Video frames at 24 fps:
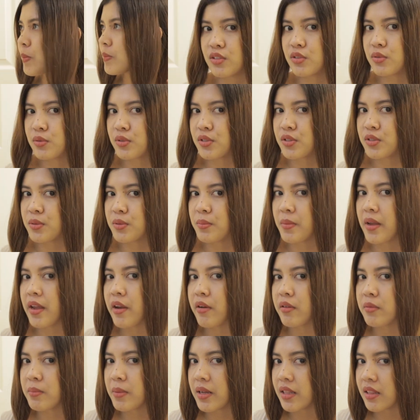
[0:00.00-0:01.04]
There was some
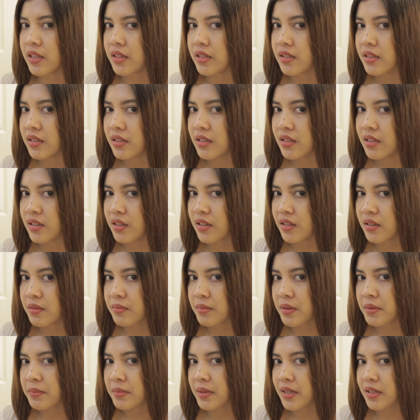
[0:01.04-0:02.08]
hair in my, in
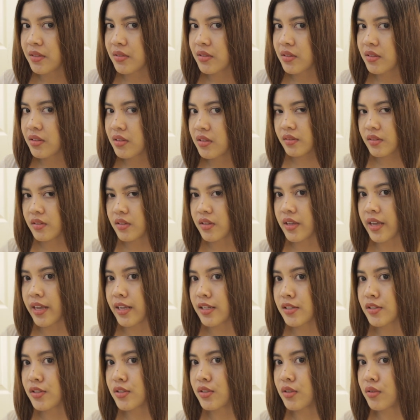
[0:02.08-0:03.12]
my mouth.
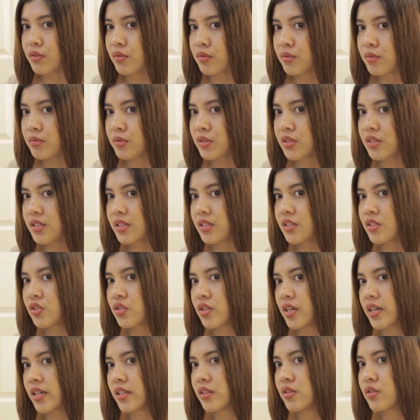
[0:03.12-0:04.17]
Okay, so I'm just gonna
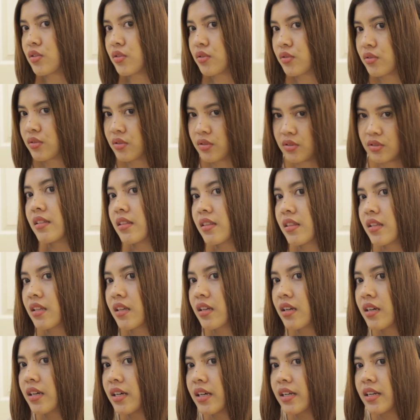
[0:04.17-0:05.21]
try to
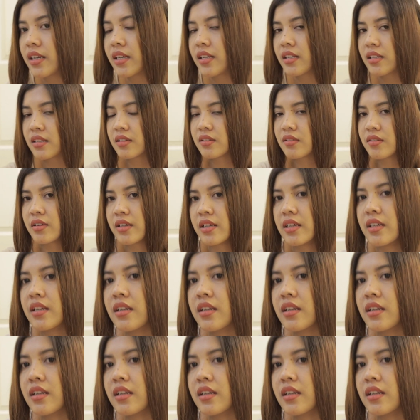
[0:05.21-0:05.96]
cut it, okay?